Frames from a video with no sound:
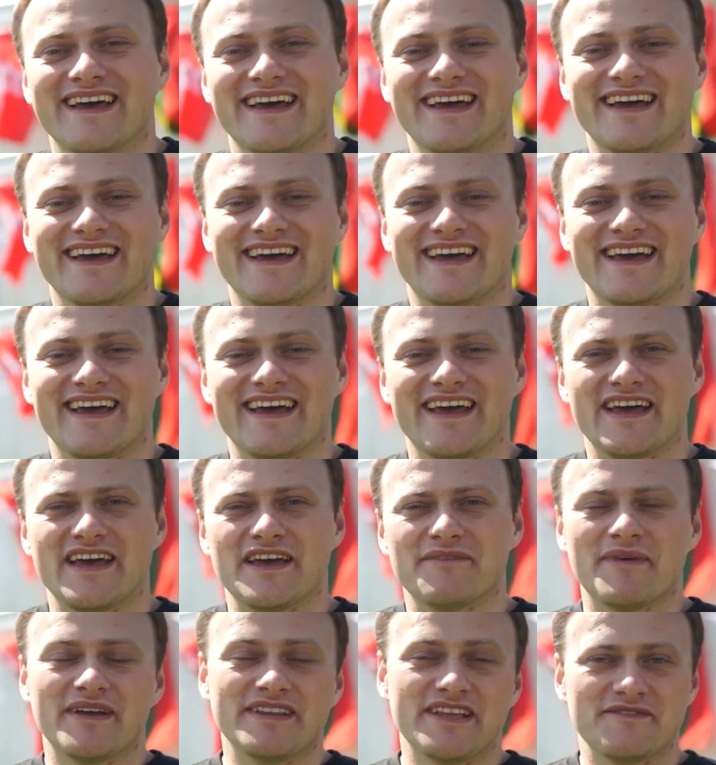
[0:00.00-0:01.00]

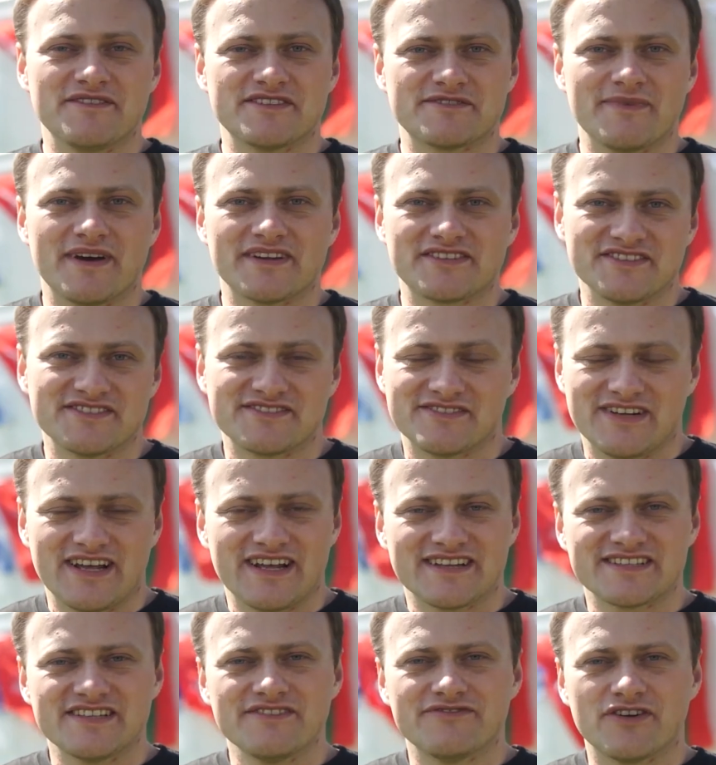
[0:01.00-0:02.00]
uh, my name is Marcin
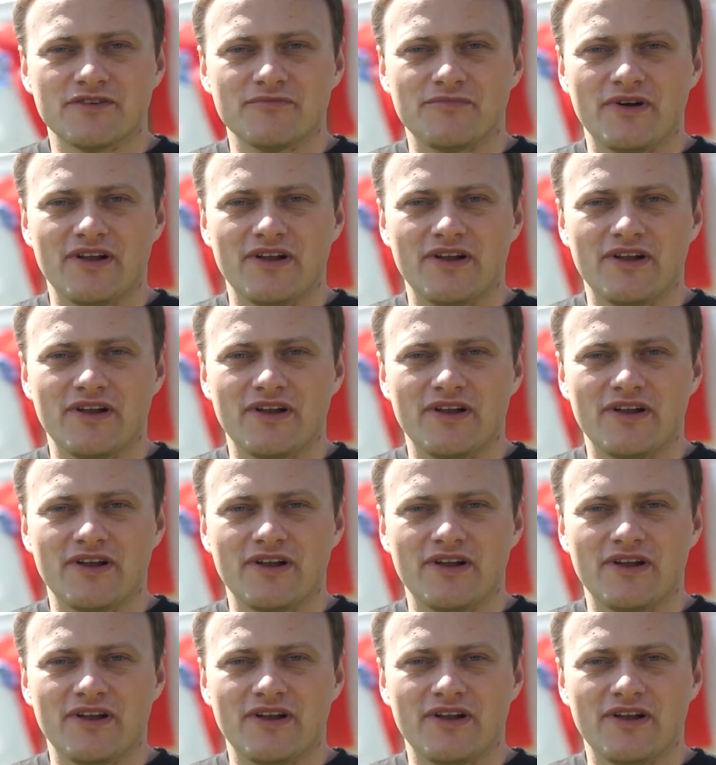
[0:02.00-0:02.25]
Stolarski from